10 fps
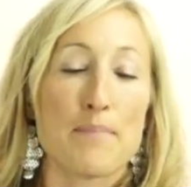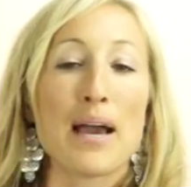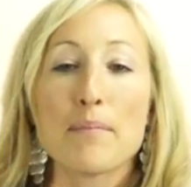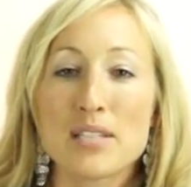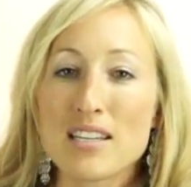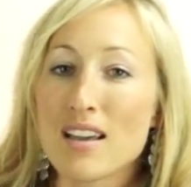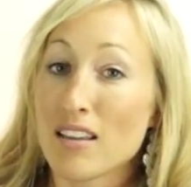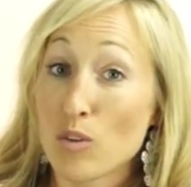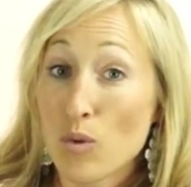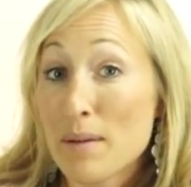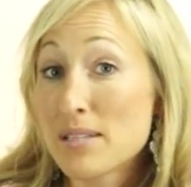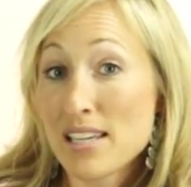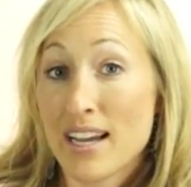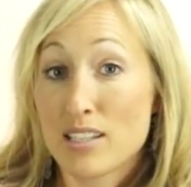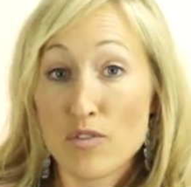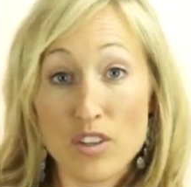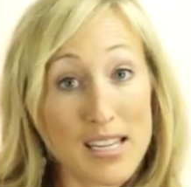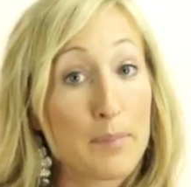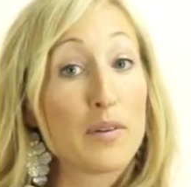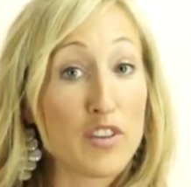that Pepsi on the websites, for
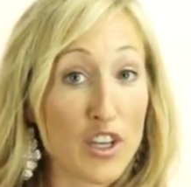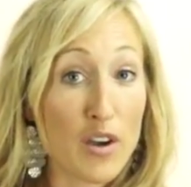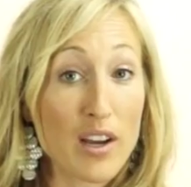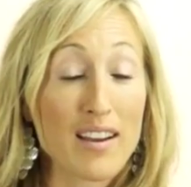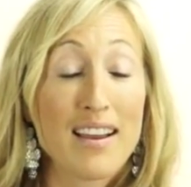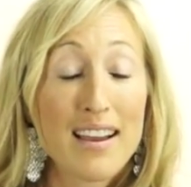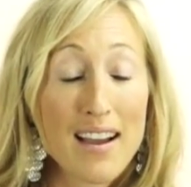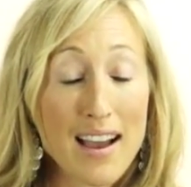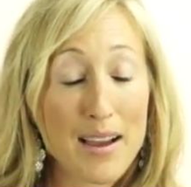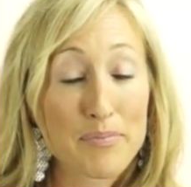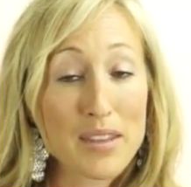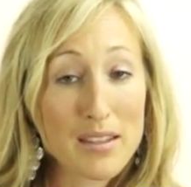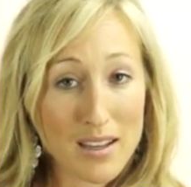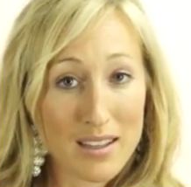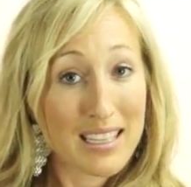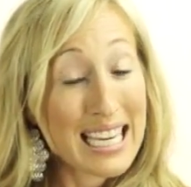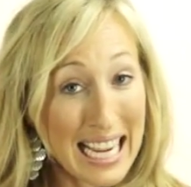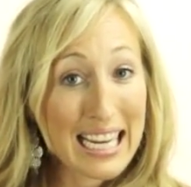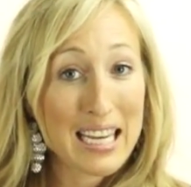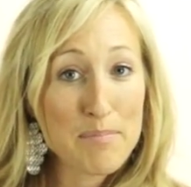example, if you go to the
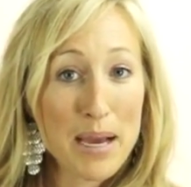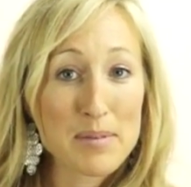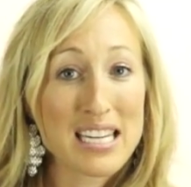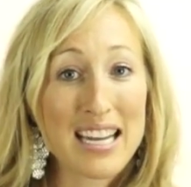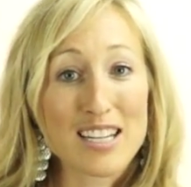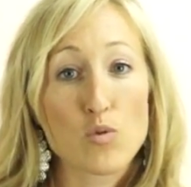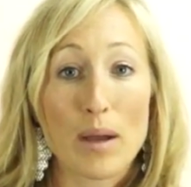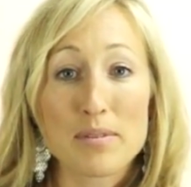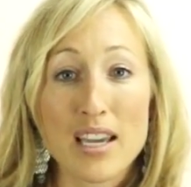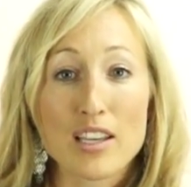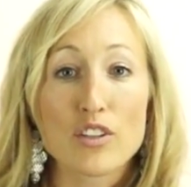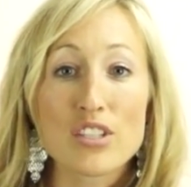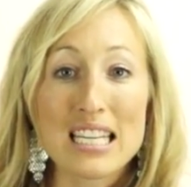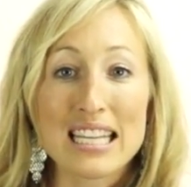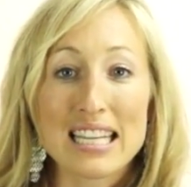Canadian Pepsi Next website, you'll see